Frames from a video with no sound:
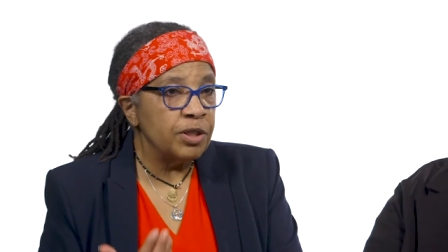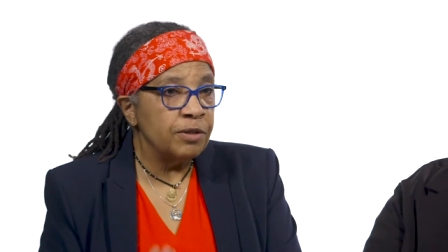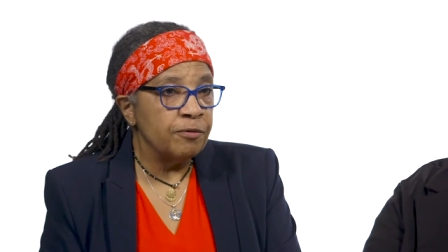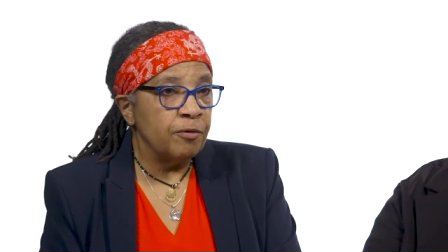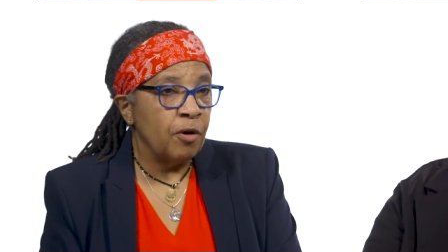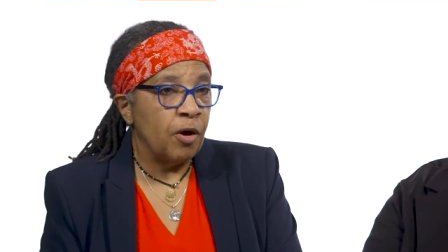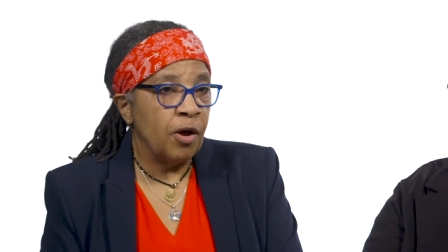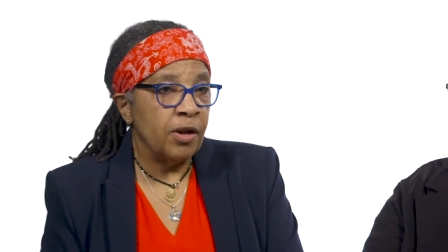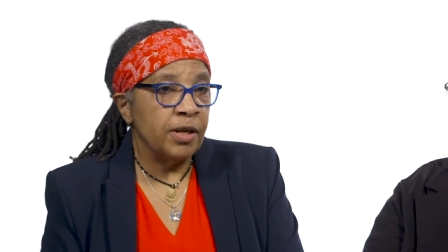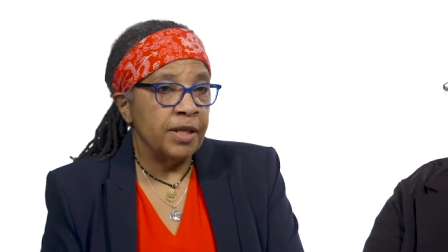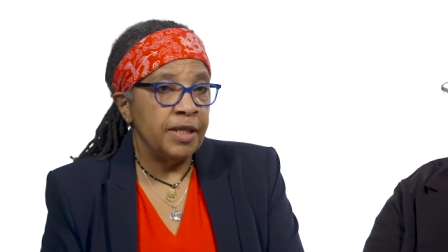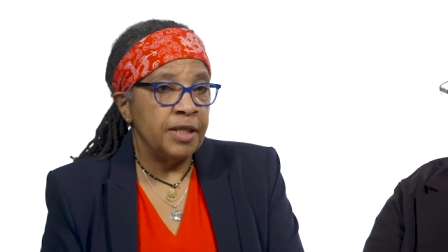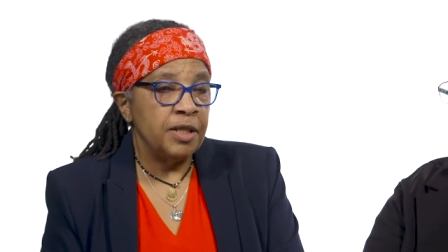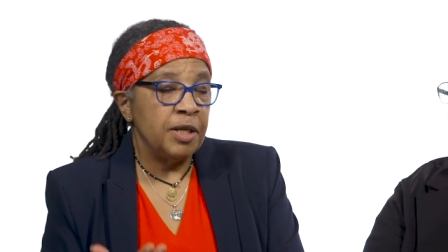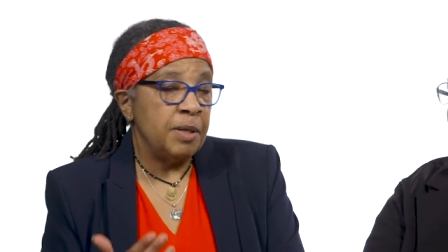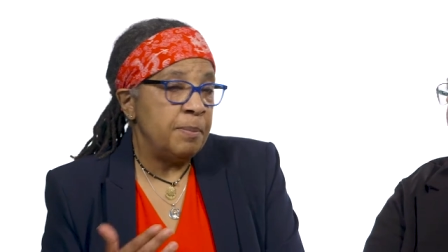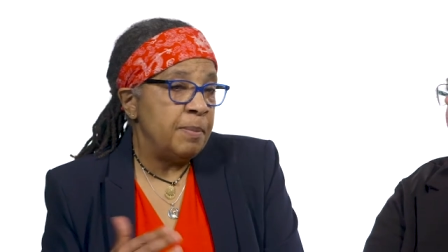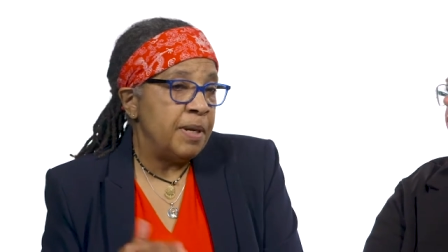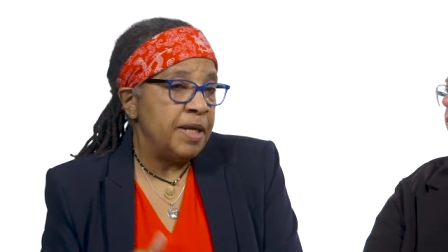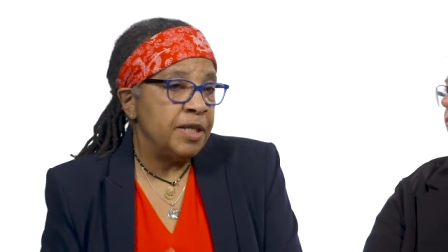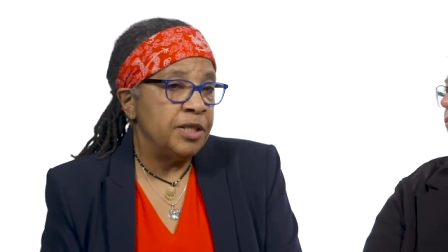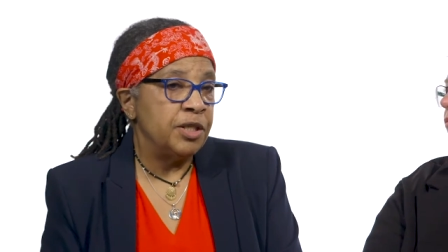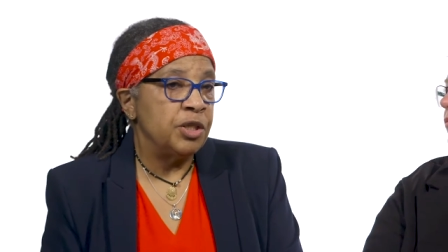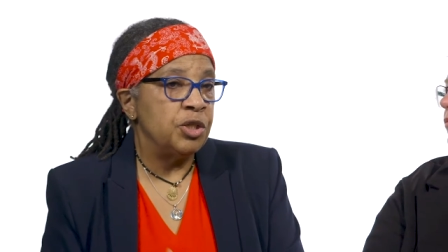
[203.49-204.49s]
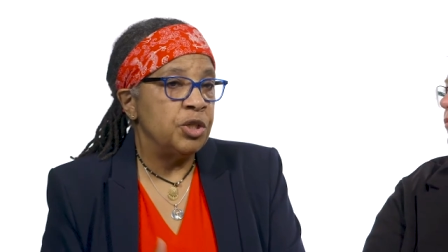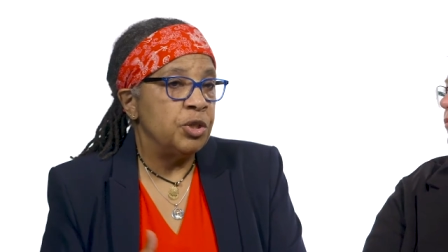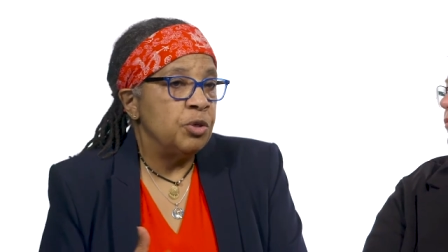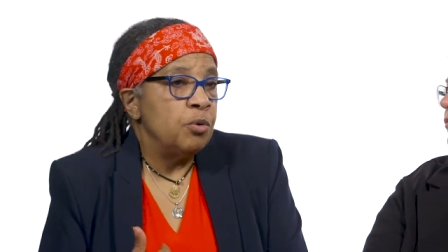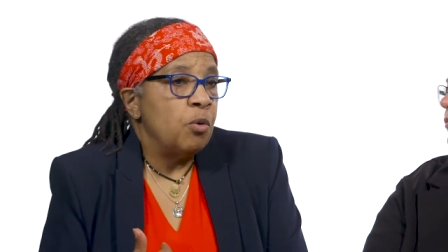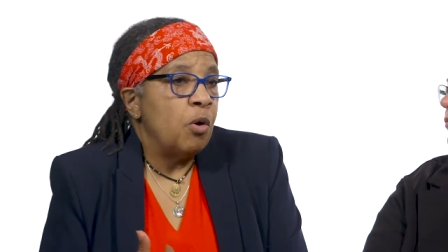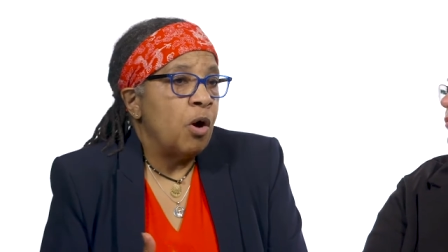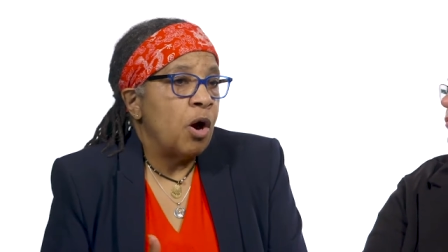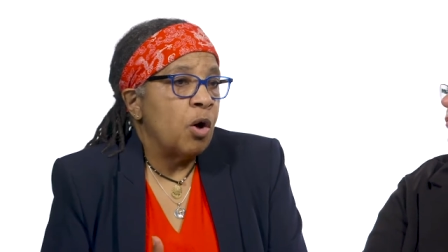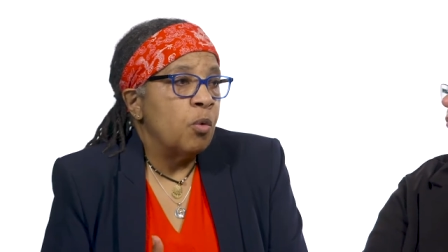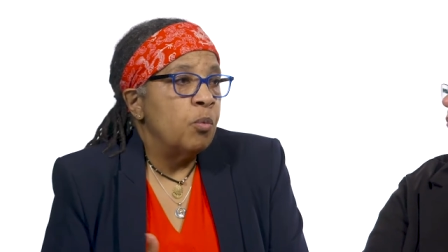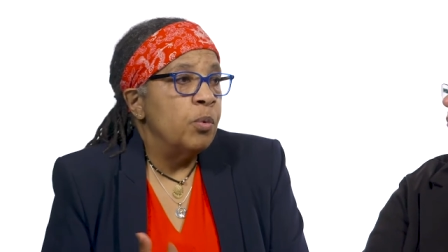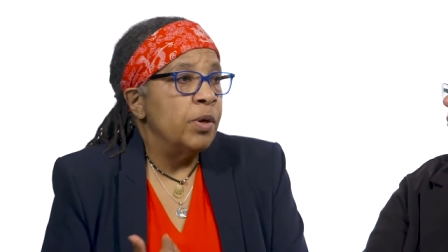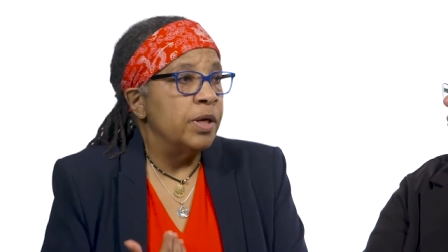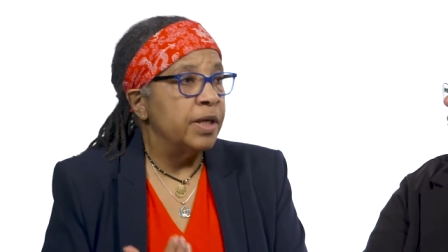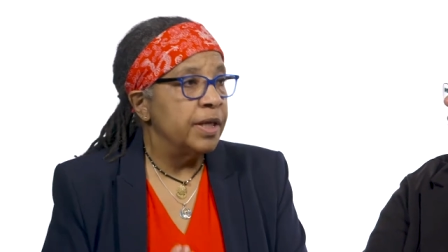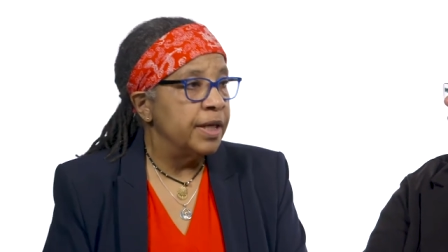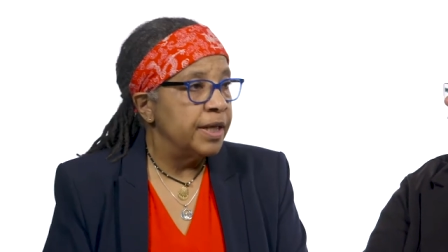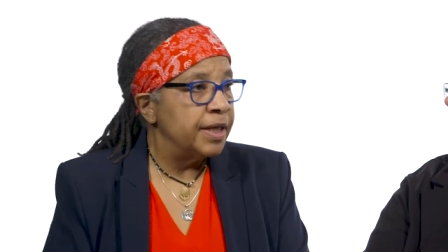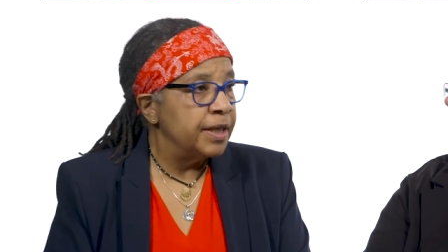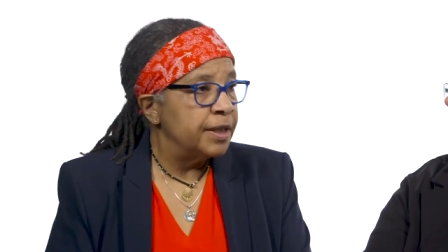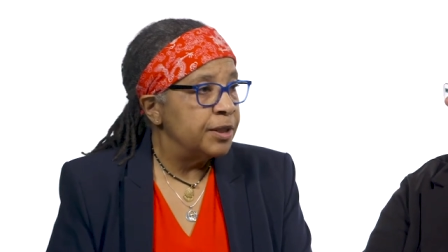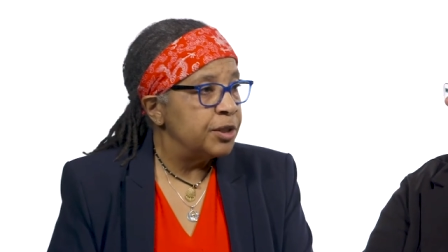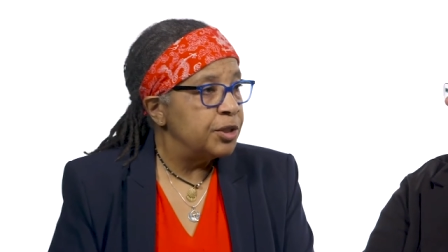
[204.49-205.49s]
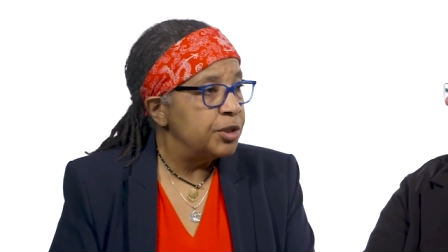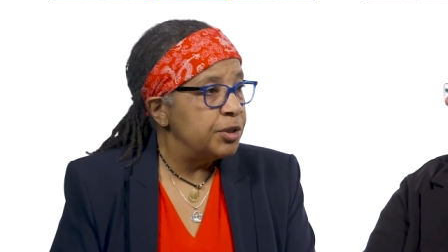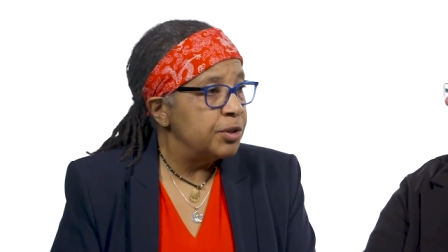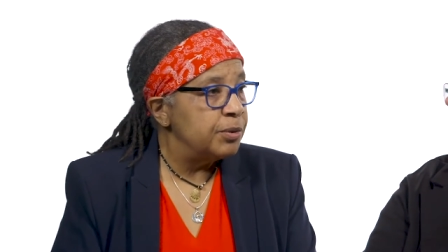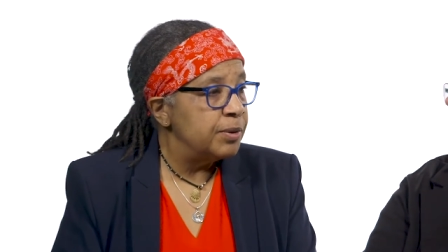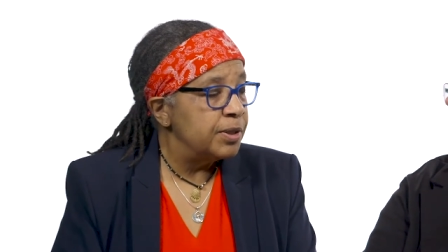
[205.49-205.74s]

of all, it means that you are willing to,